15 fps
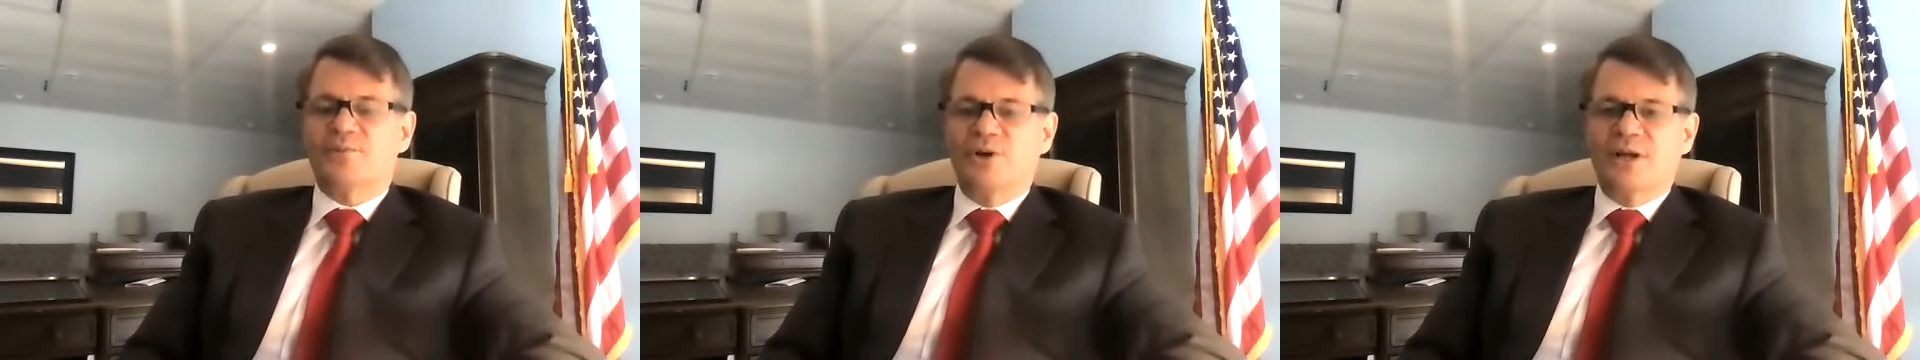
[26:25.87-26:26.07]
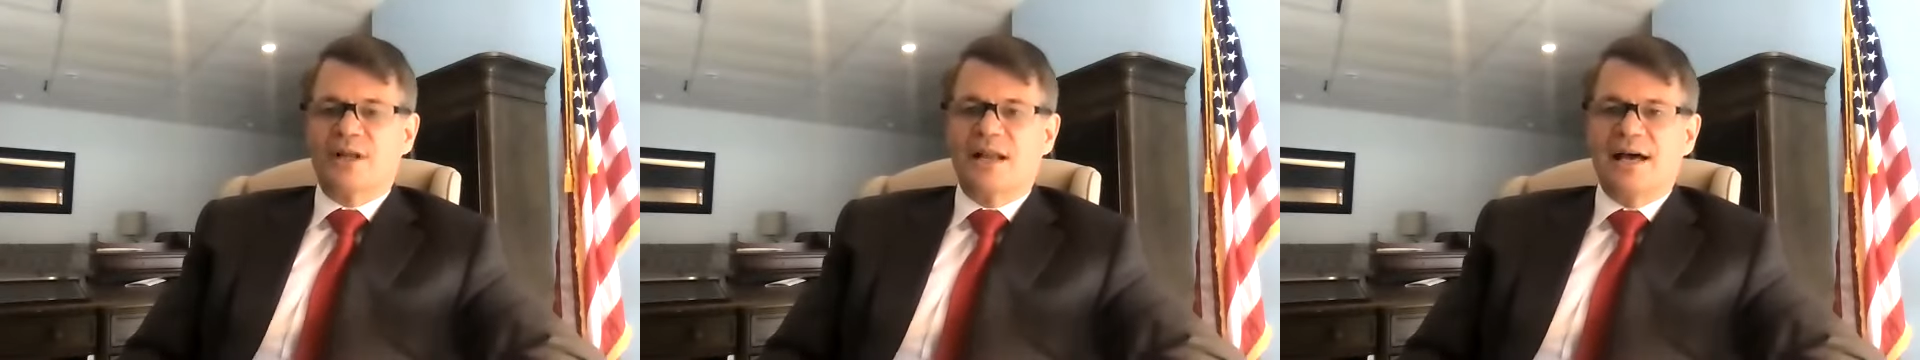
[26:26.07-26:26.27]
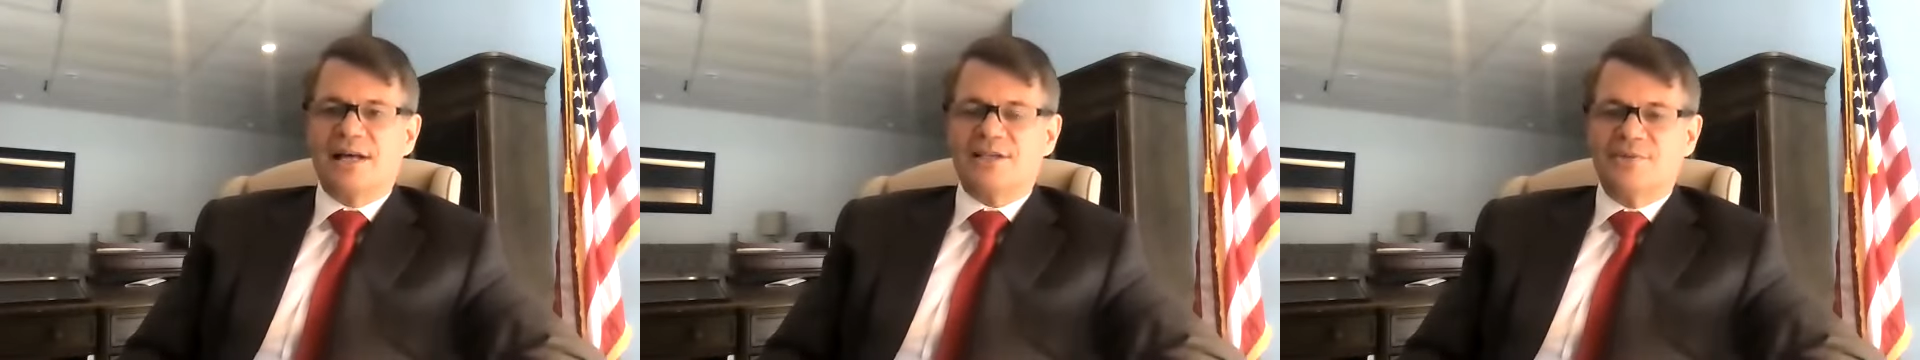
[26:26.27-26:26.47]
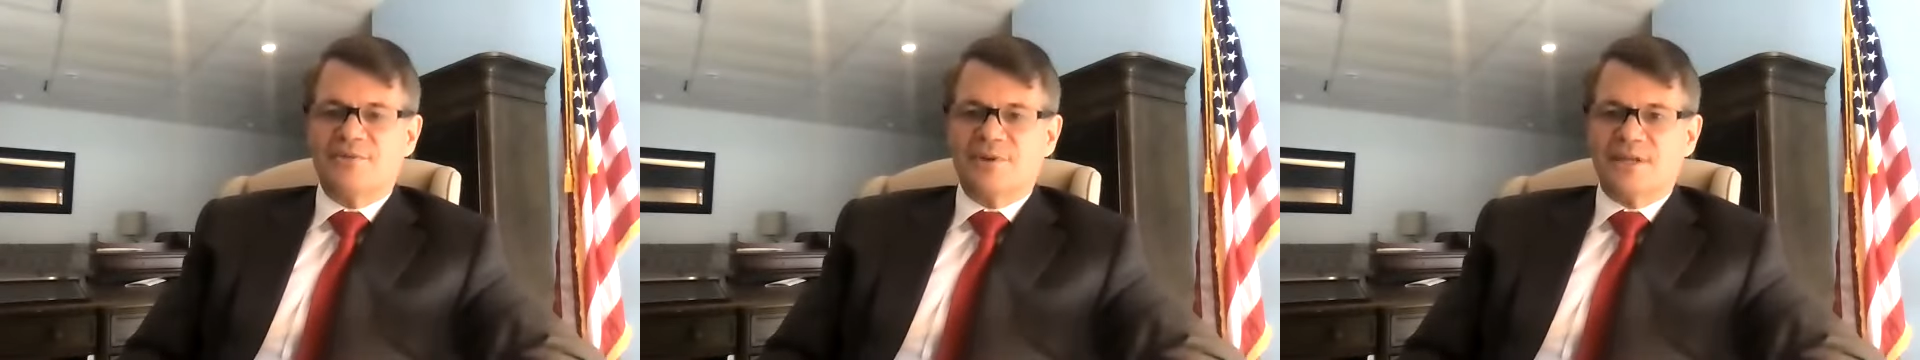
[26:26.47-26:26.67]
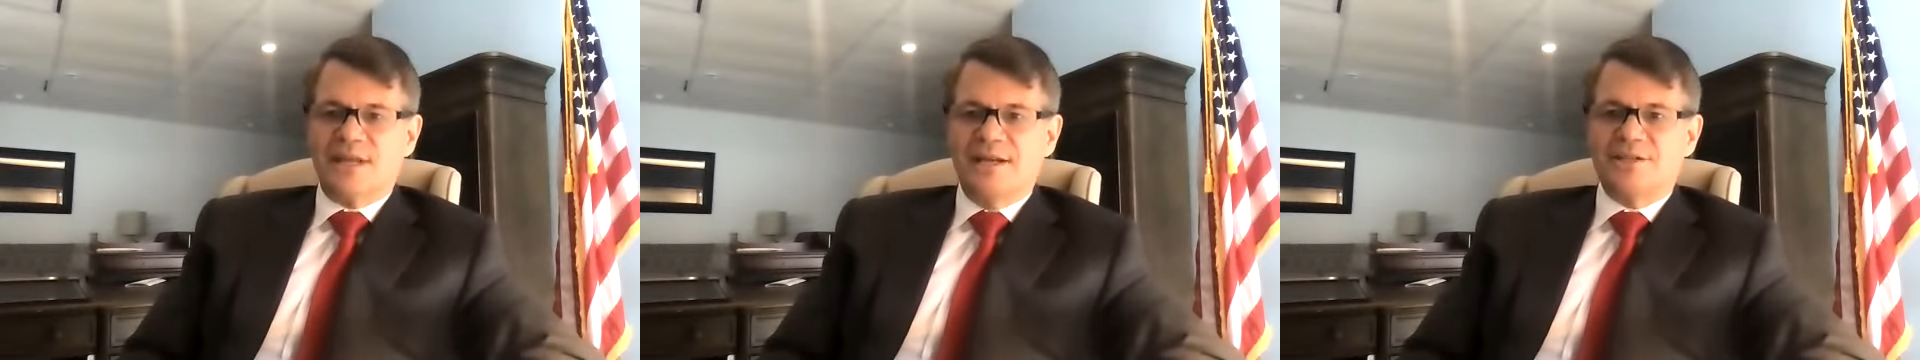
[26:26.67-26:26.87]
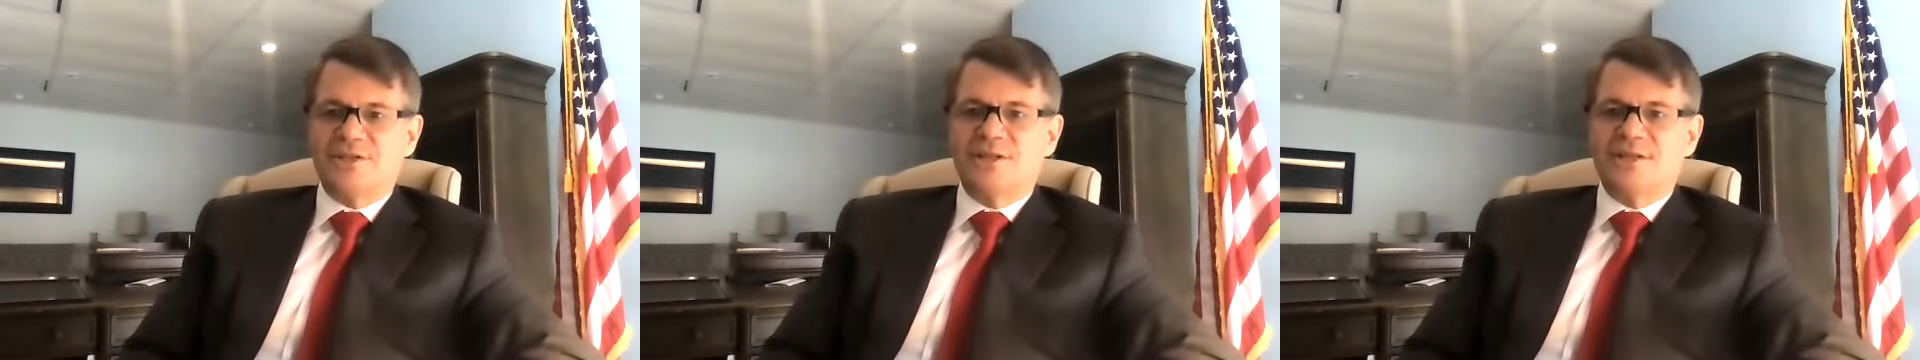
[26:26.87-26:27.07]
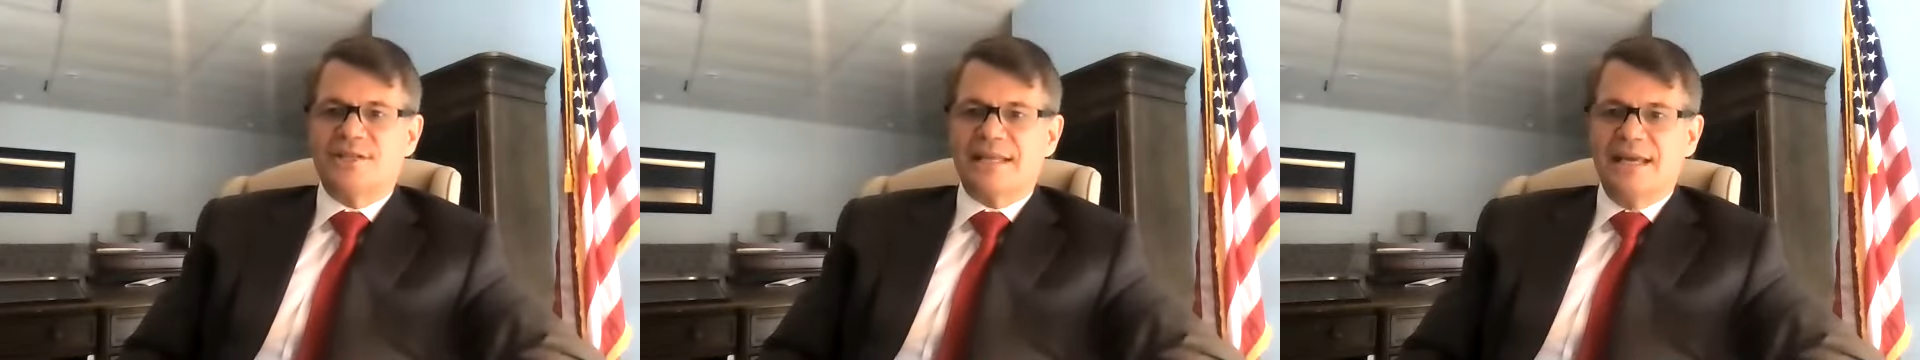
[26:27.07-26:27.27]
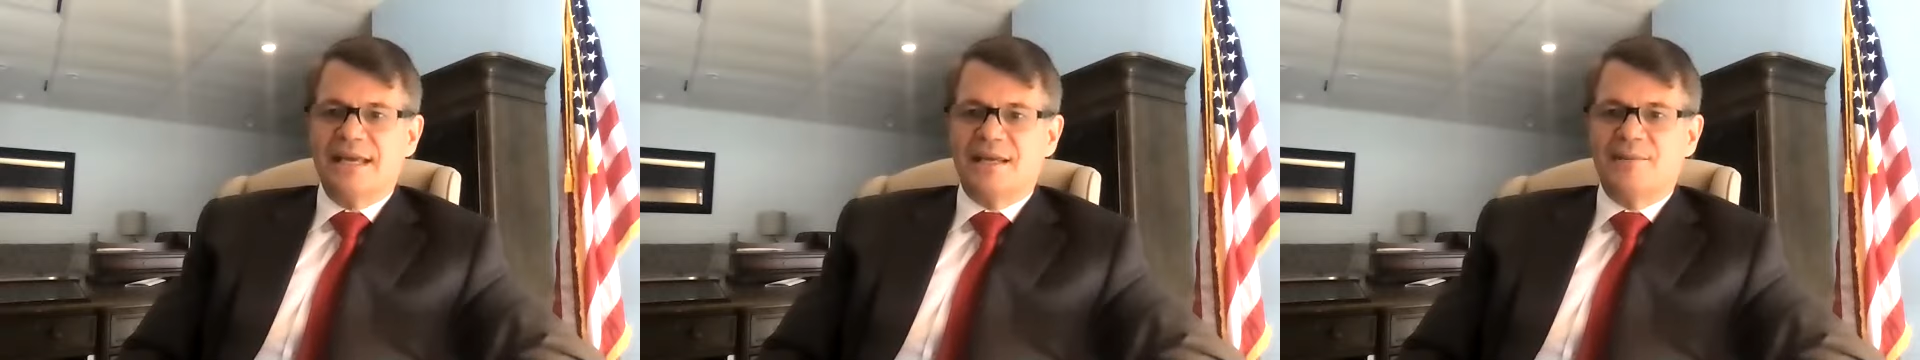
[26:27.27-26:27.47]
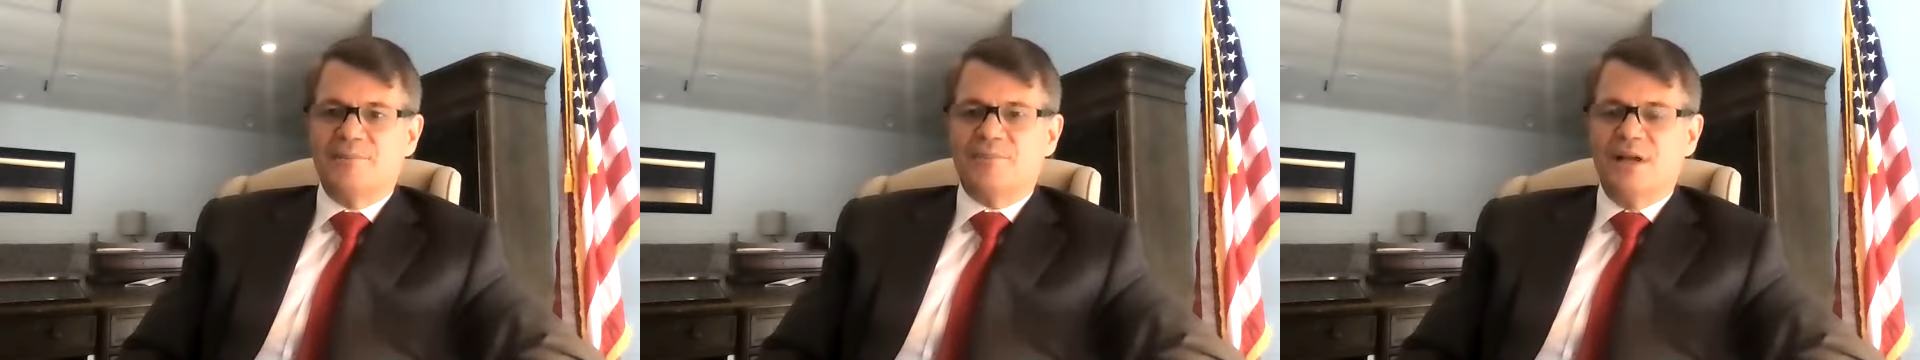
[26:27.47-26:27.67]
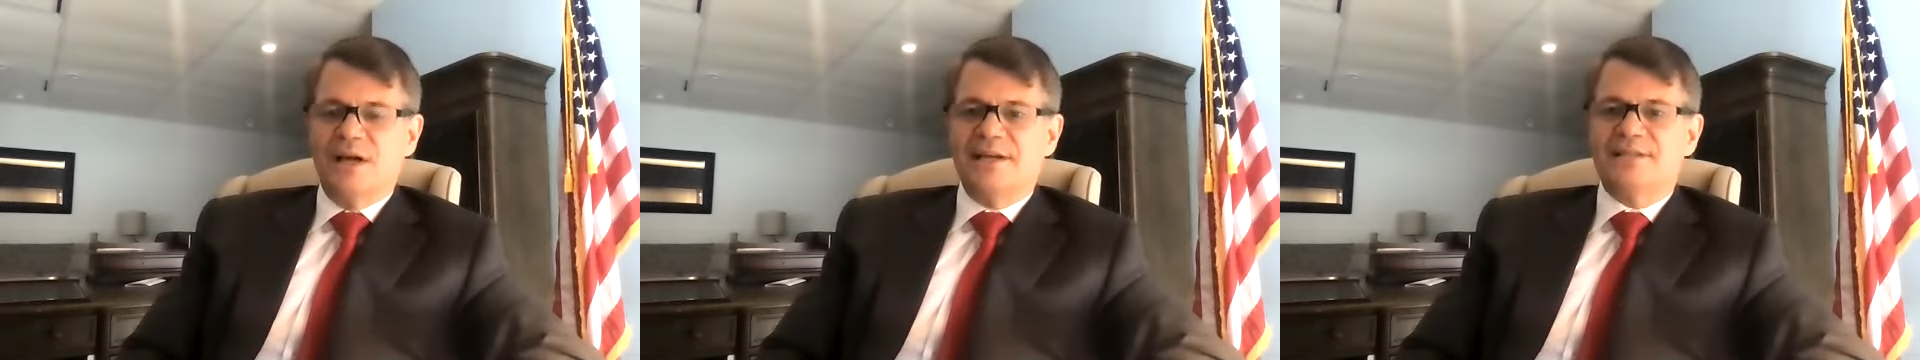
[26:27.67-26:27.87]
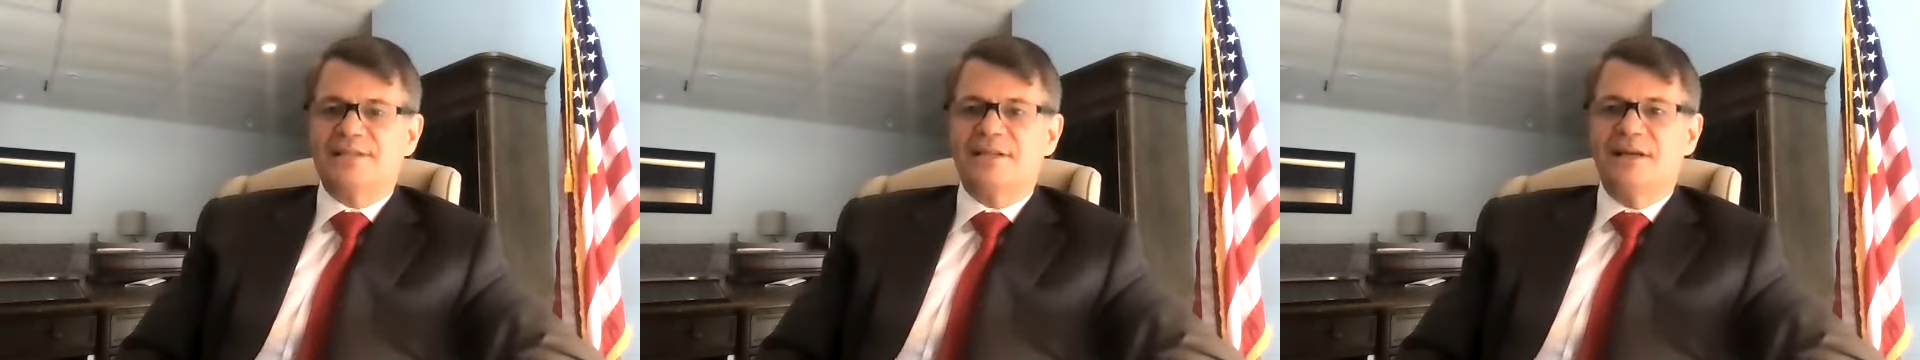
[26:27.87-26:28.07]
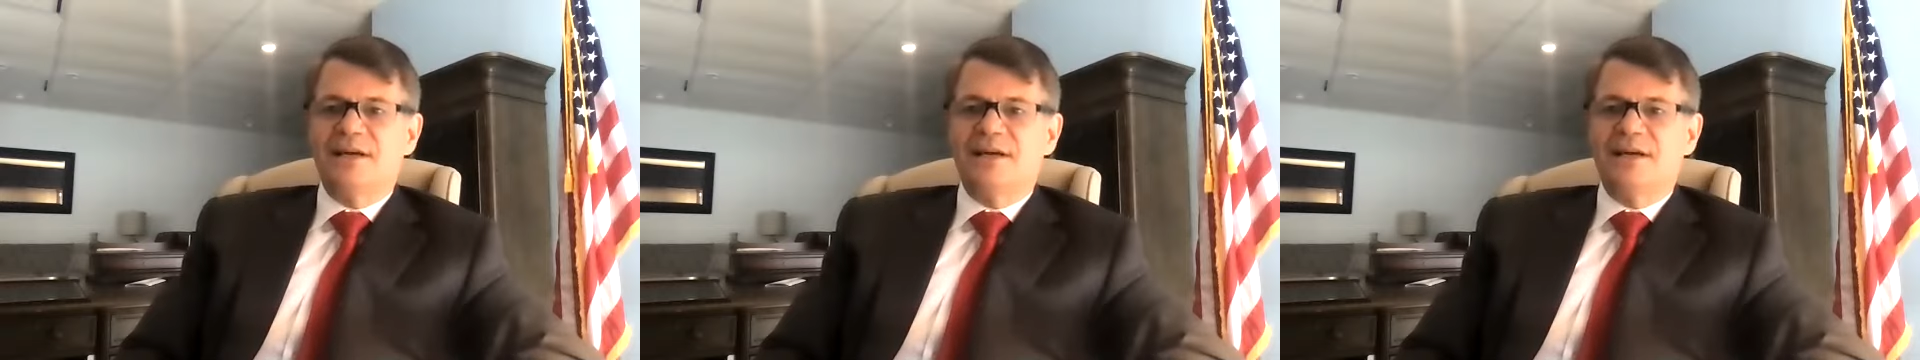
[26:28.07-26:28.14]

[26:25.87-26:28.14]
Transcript: reclassifications taking place.